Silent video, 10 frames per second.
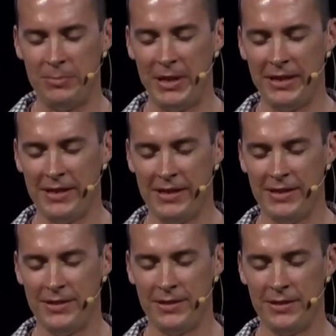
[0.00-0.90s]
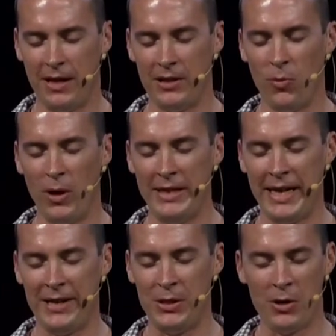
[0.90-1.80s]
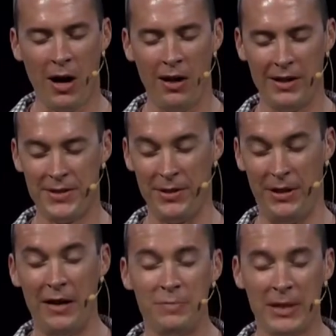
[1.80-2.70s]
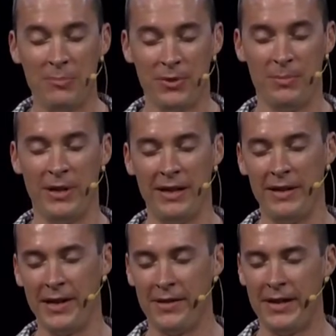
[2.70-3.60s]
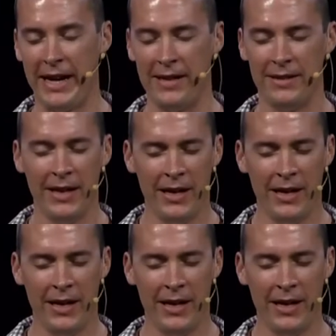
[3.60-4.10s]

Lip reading: because on the one hand, you call us to love people, but on the other hand,